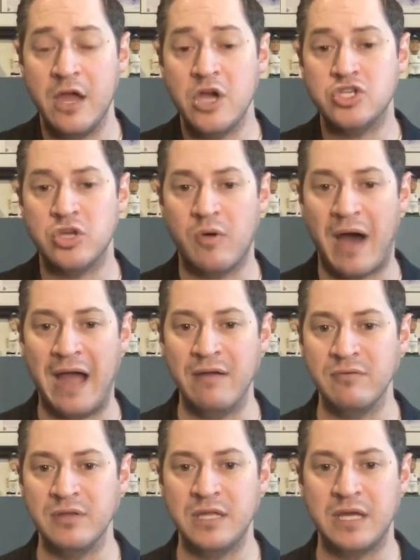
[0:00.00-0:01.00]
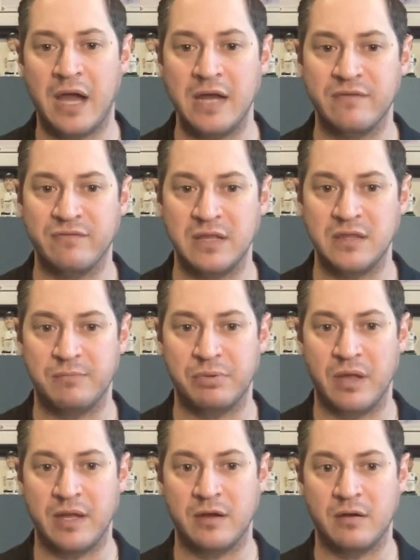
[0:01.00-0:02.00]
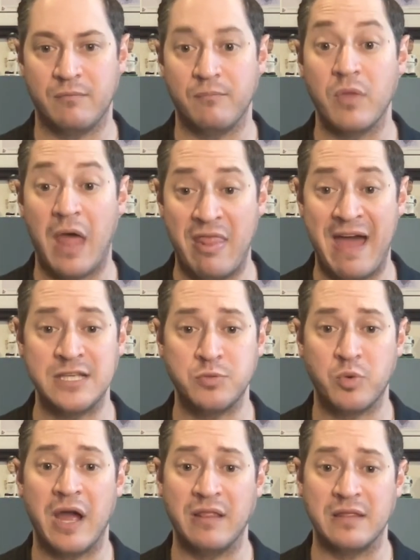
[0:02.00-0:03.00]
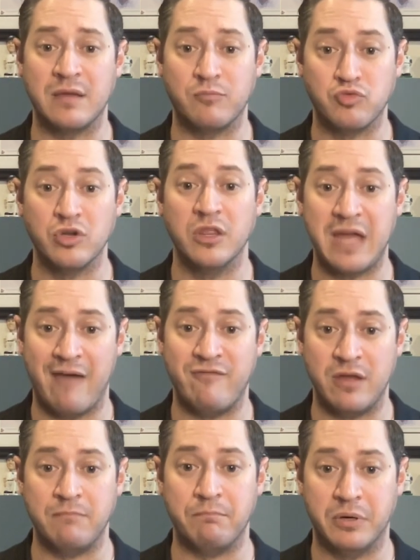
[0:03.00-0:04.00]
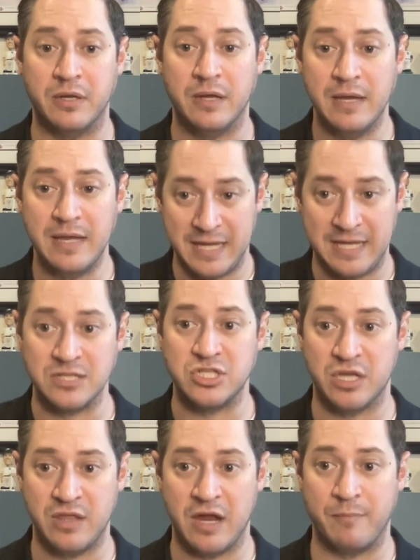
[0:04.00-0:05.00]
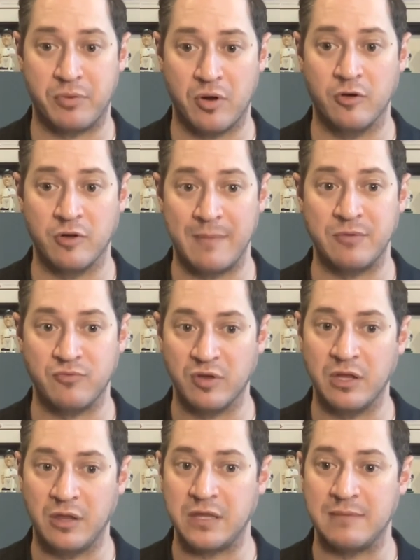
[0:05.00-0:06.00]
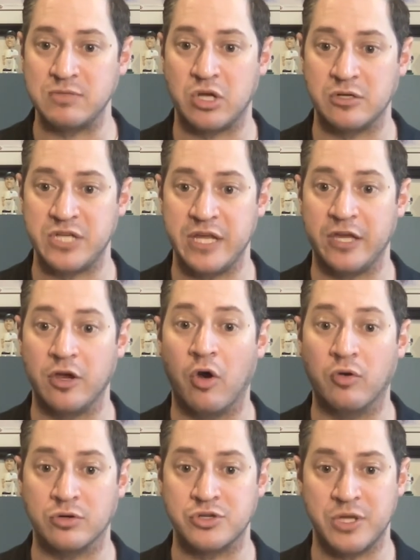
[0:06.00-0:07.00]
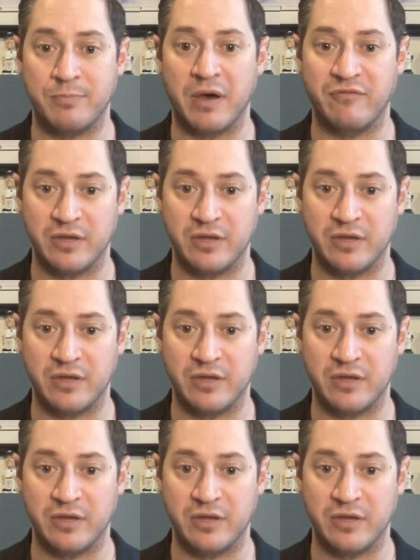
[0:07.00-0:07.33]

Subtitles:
So I really kind of let the player, that's where I let them really have input into their program and really let them start taking ownership of